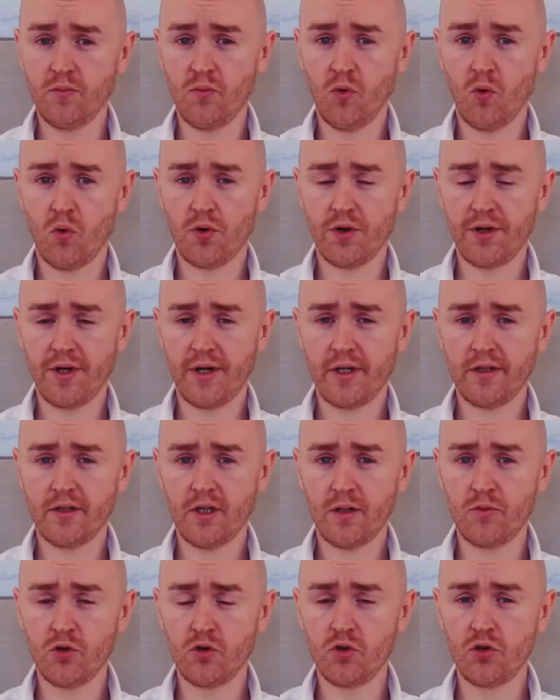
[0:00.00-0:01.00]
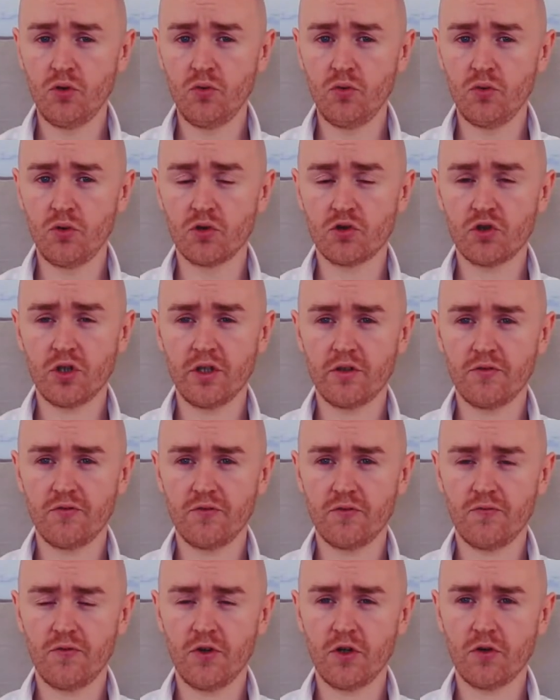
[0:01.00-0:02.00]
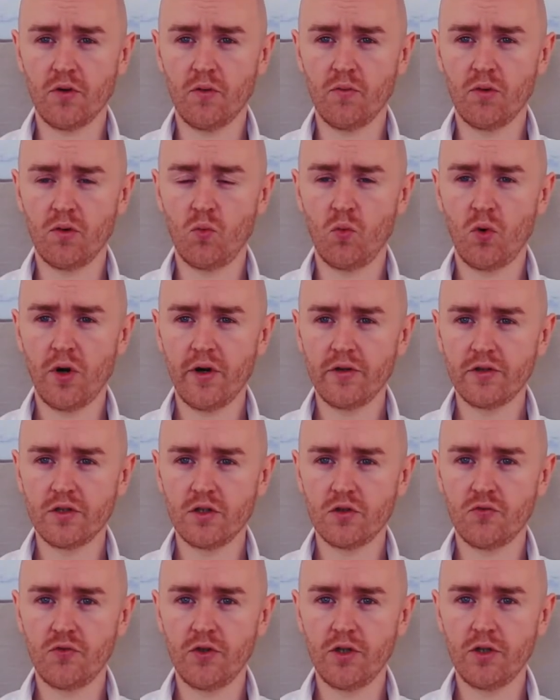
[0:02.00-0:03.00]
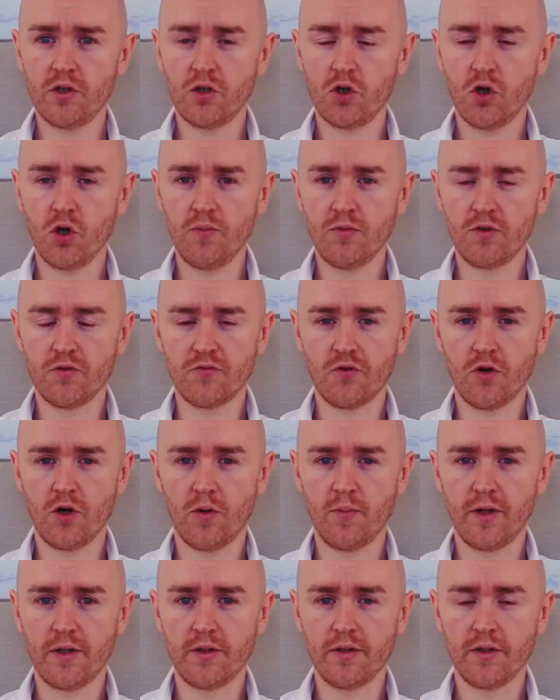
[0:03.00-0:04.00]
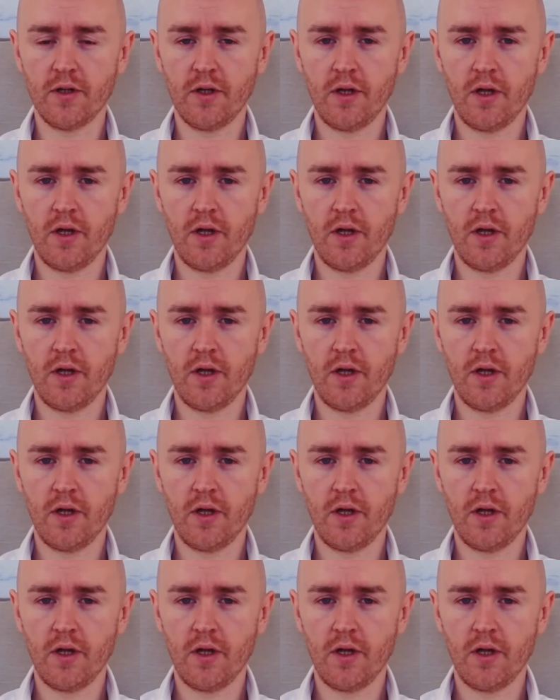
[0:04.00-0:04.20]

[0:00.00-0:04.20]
bored, and anytime you do, you're trying to figure out, well, where is this feeling coming from? And